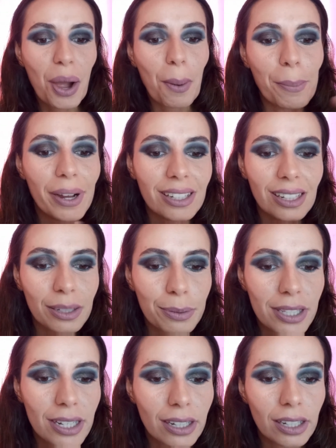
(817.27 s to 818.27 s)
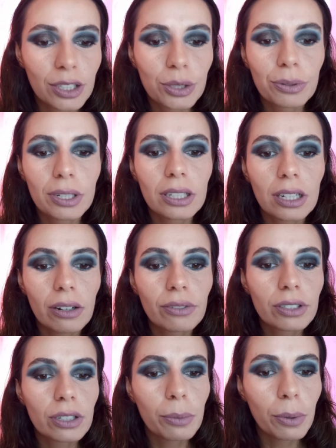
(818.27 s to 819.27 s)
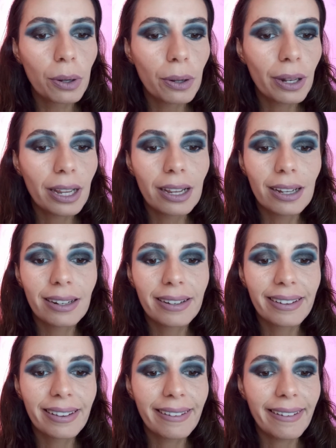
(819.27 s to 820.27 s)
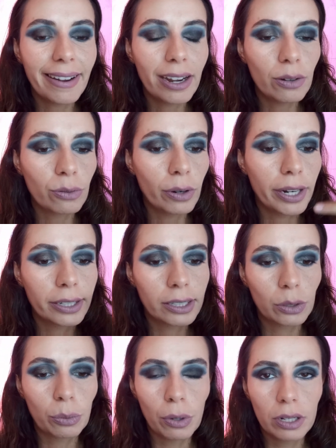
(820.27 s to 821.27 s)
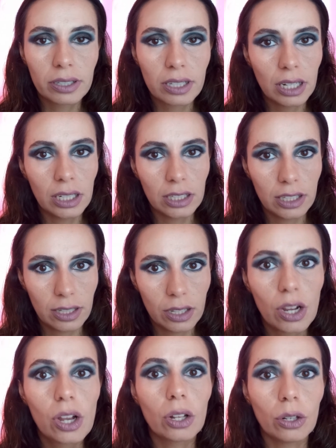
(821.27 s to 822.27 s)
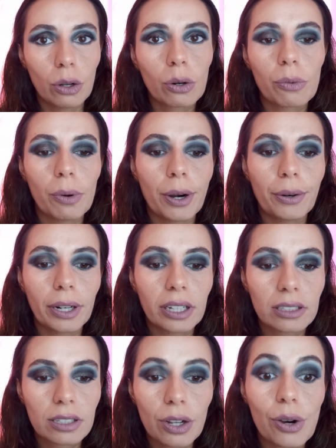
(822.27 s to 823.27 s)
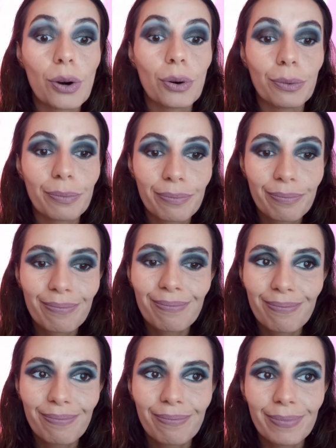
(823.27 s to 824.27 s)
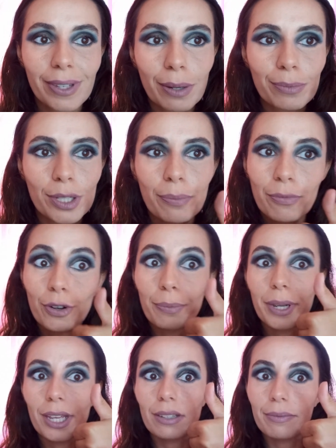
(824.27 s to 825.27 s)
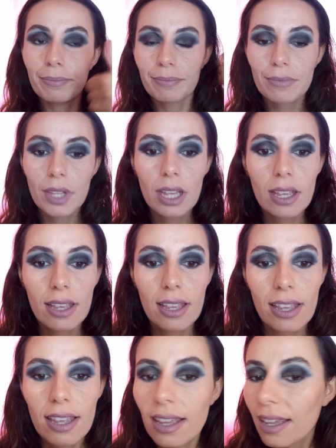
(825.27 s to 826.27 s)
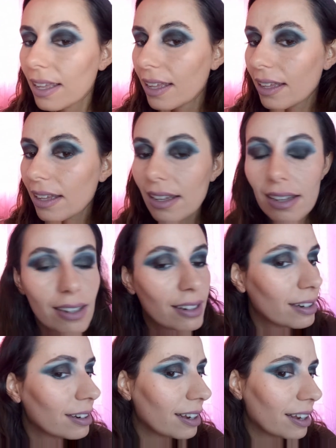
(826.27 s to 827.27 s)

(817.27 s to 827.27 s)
But the lipstick is really comfortable and I've wear it once and it's long wearing, so thumbs up for me. And